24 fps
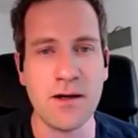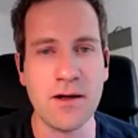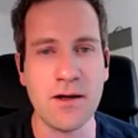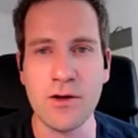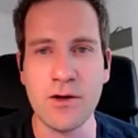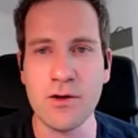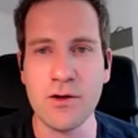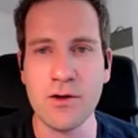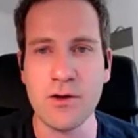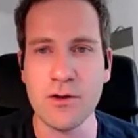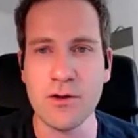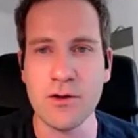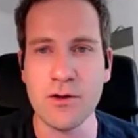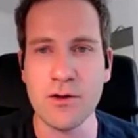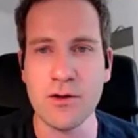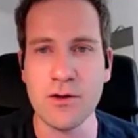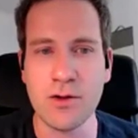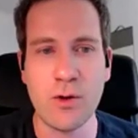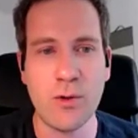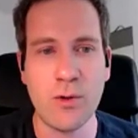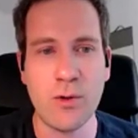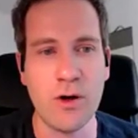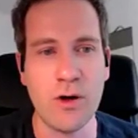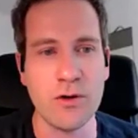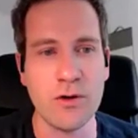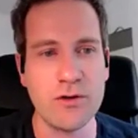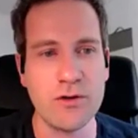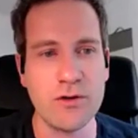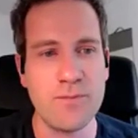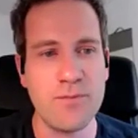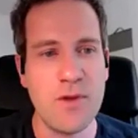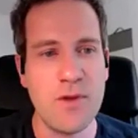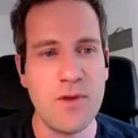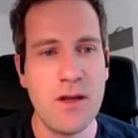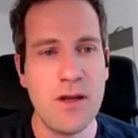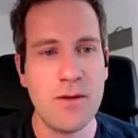good quote,
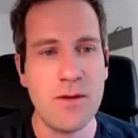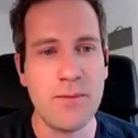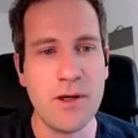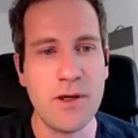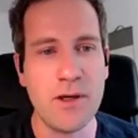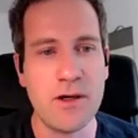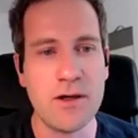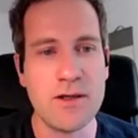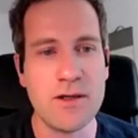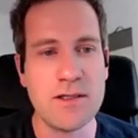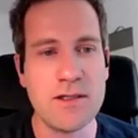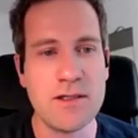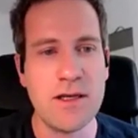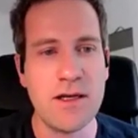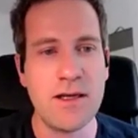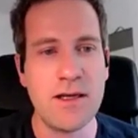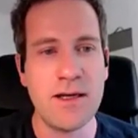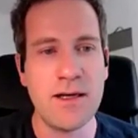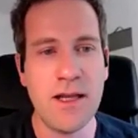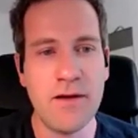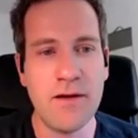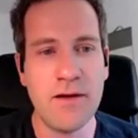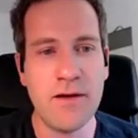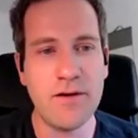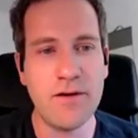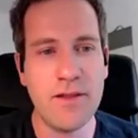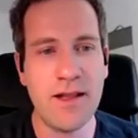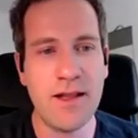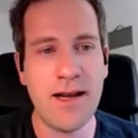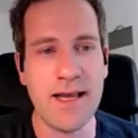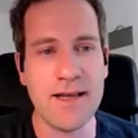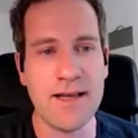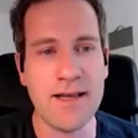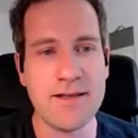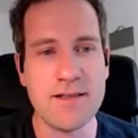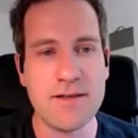because
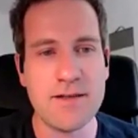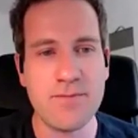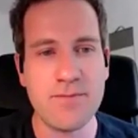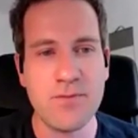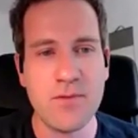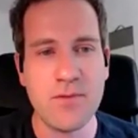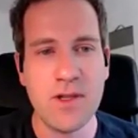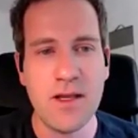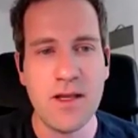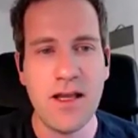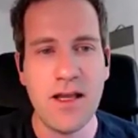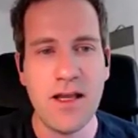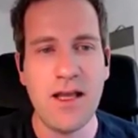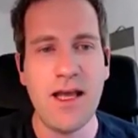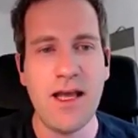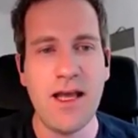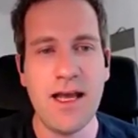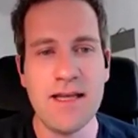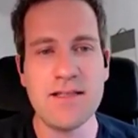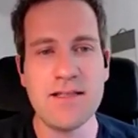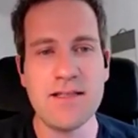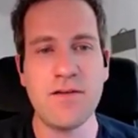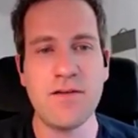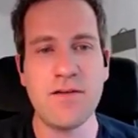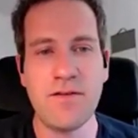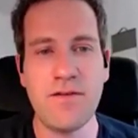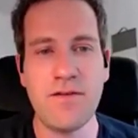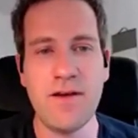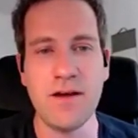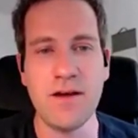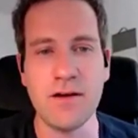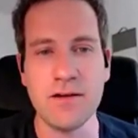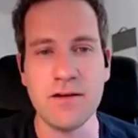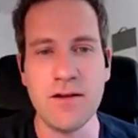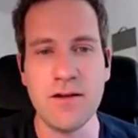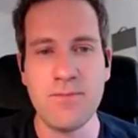nevertheless, as a
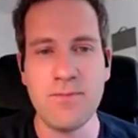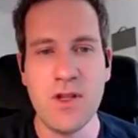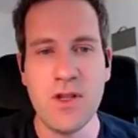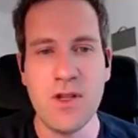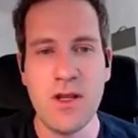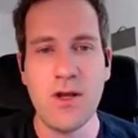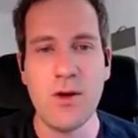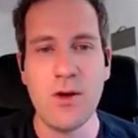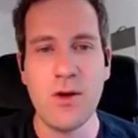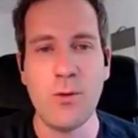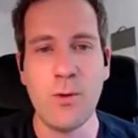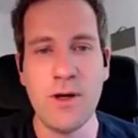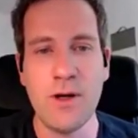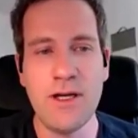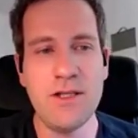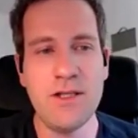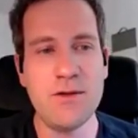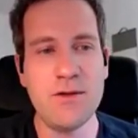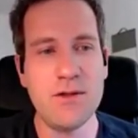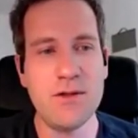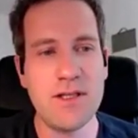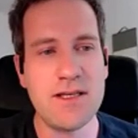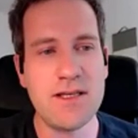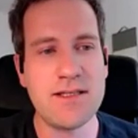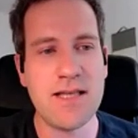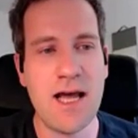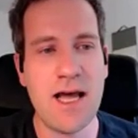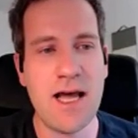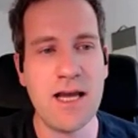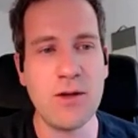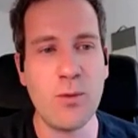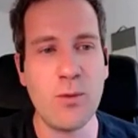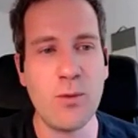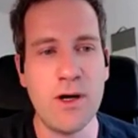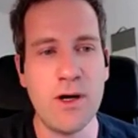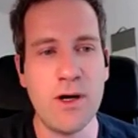field, we need to
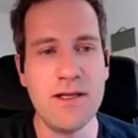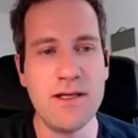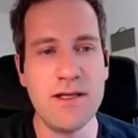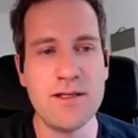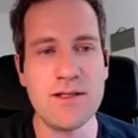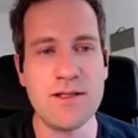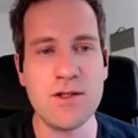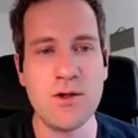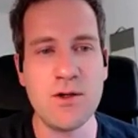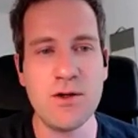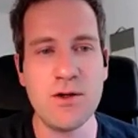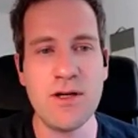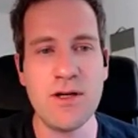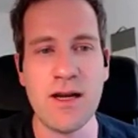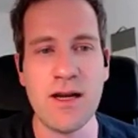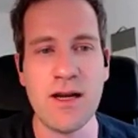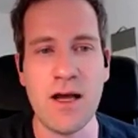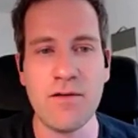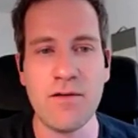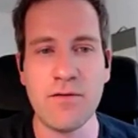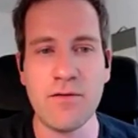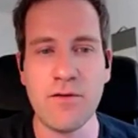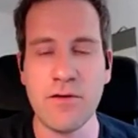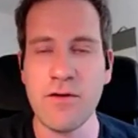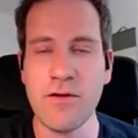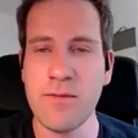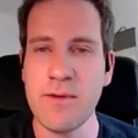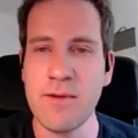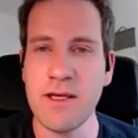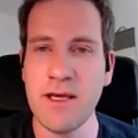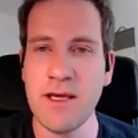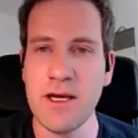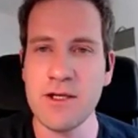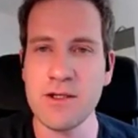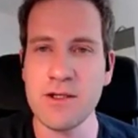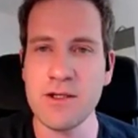decide what is good enough for
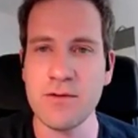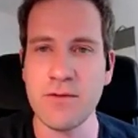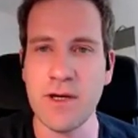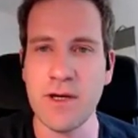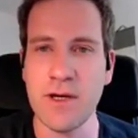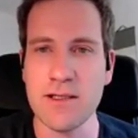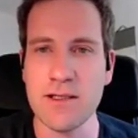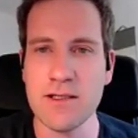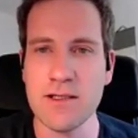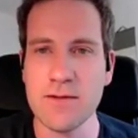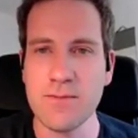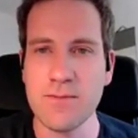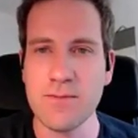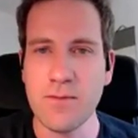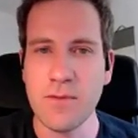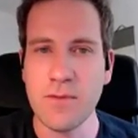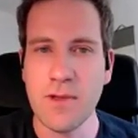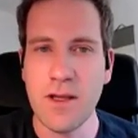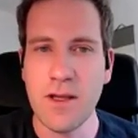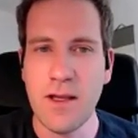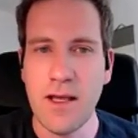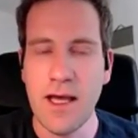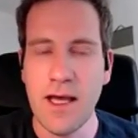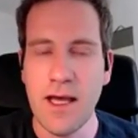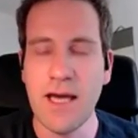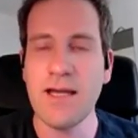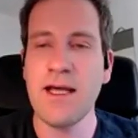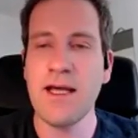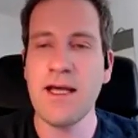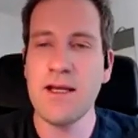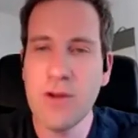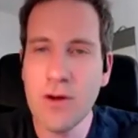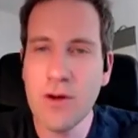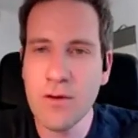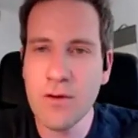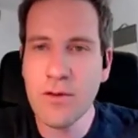replication rates. And I
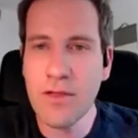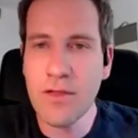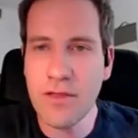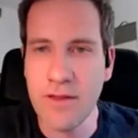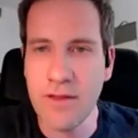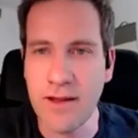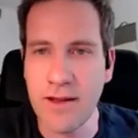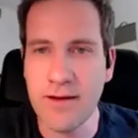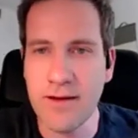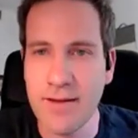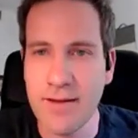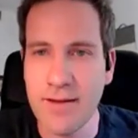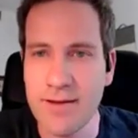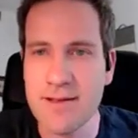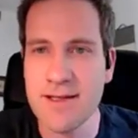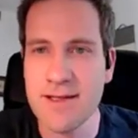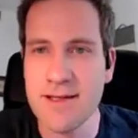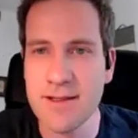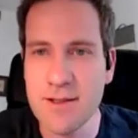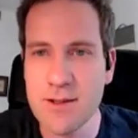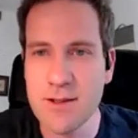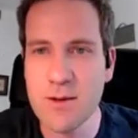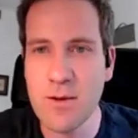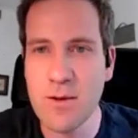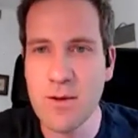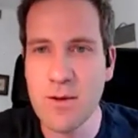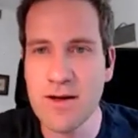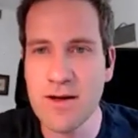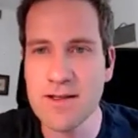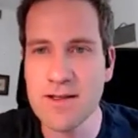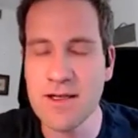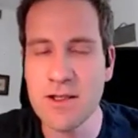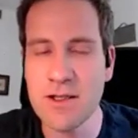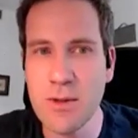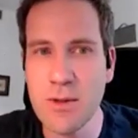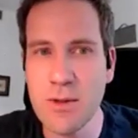don't think that since
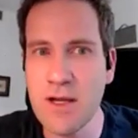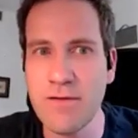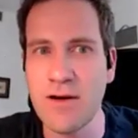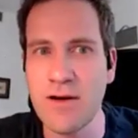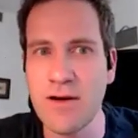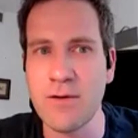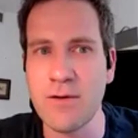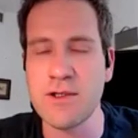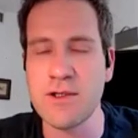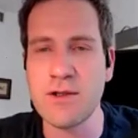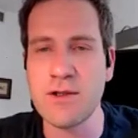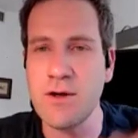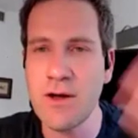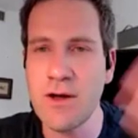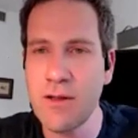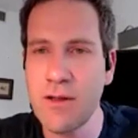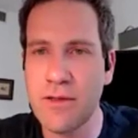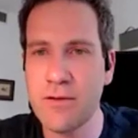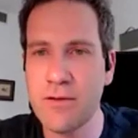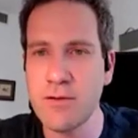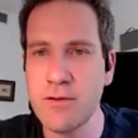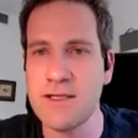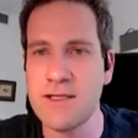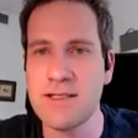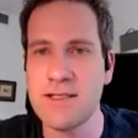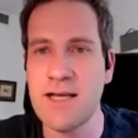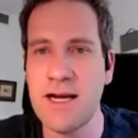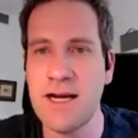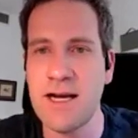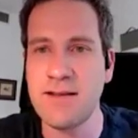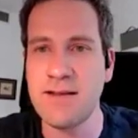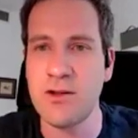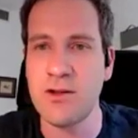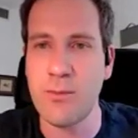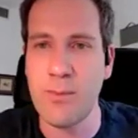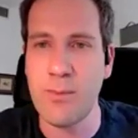2012, I was going through the
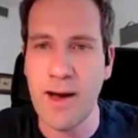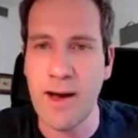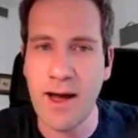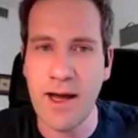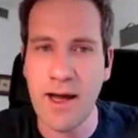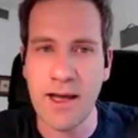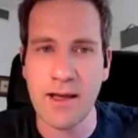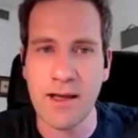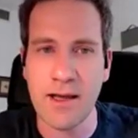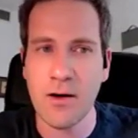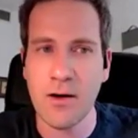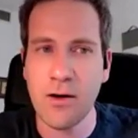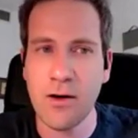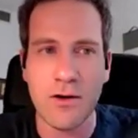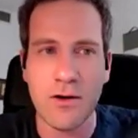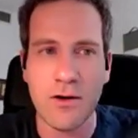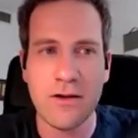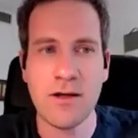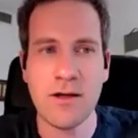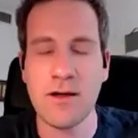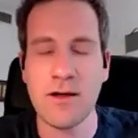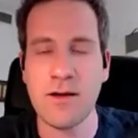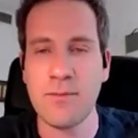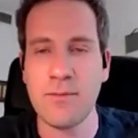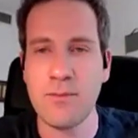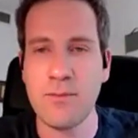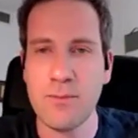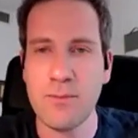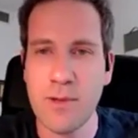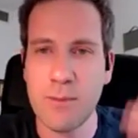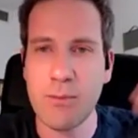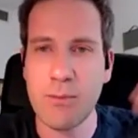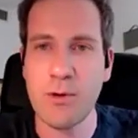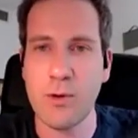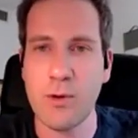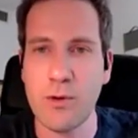cited by all the
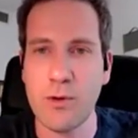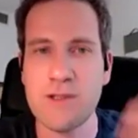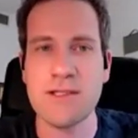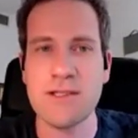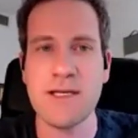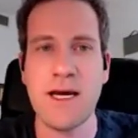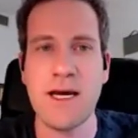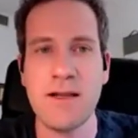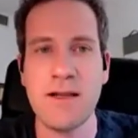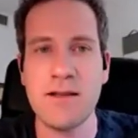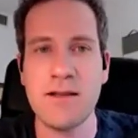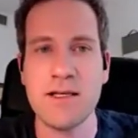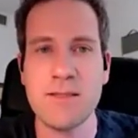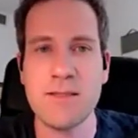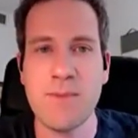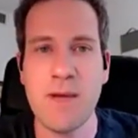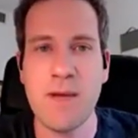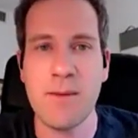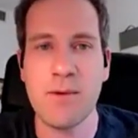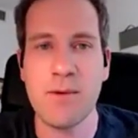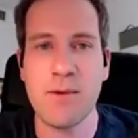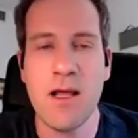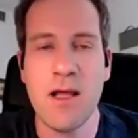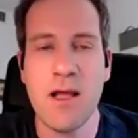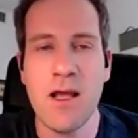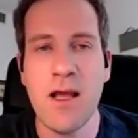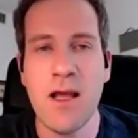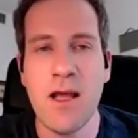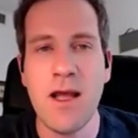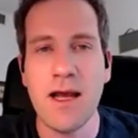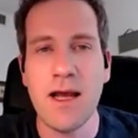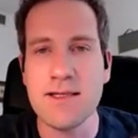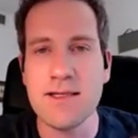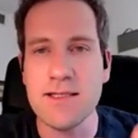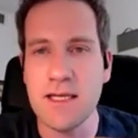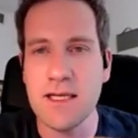people who cited this paper,
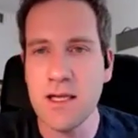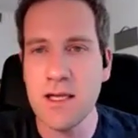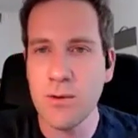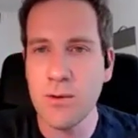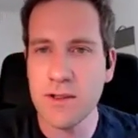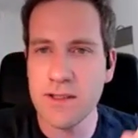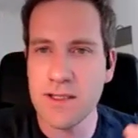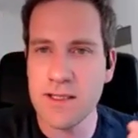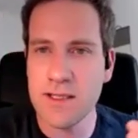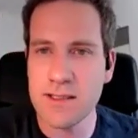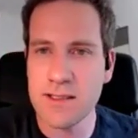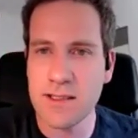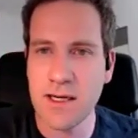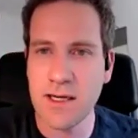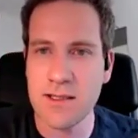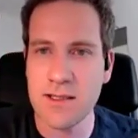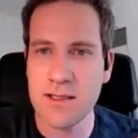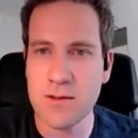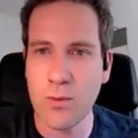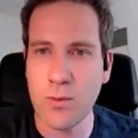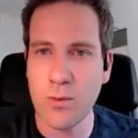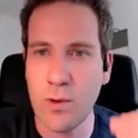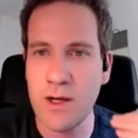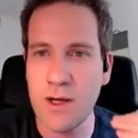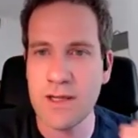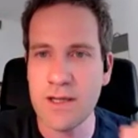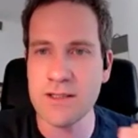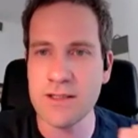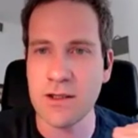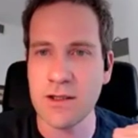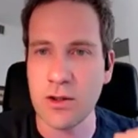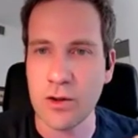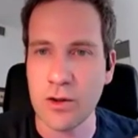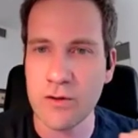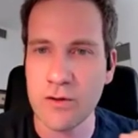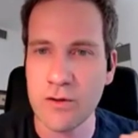has anyone discussed what is a
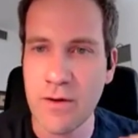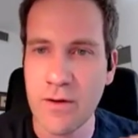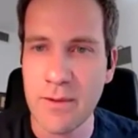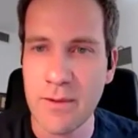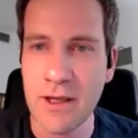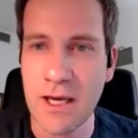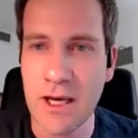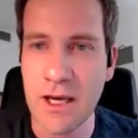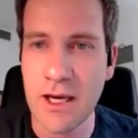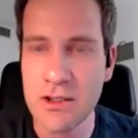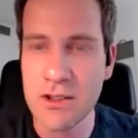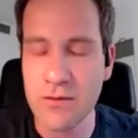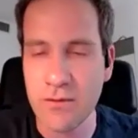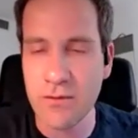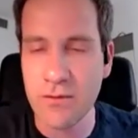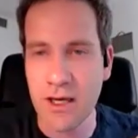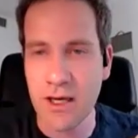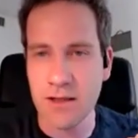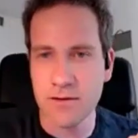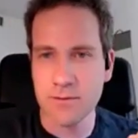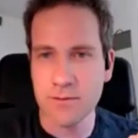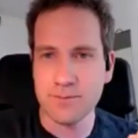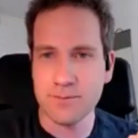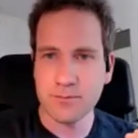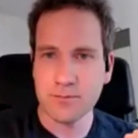good replication rate?